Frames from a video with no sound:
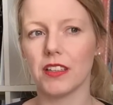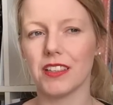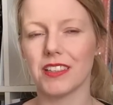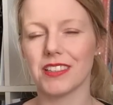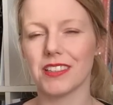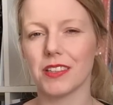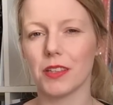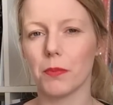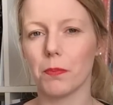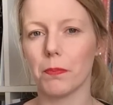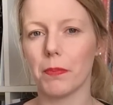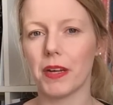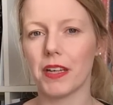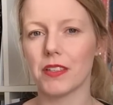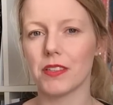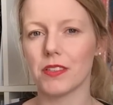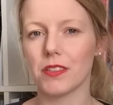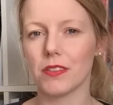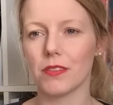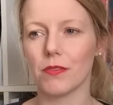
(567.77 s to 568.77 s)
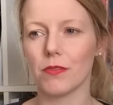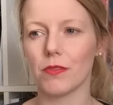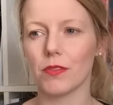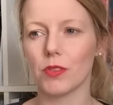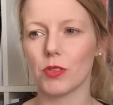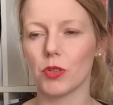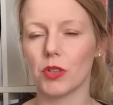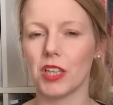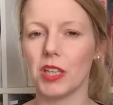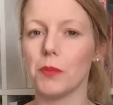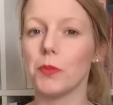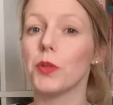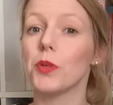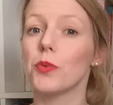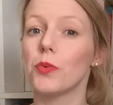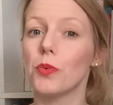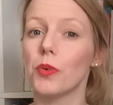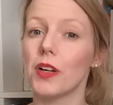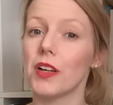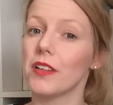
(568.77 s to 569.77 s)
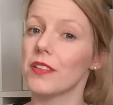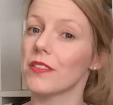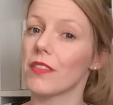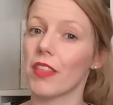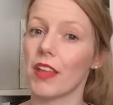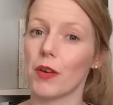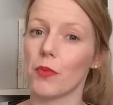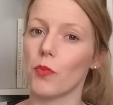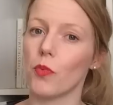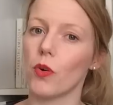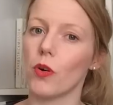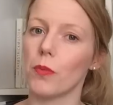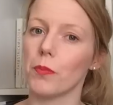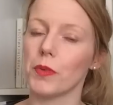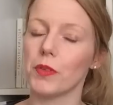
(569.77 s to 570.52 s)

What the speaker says: isn't the best to keep you that warm.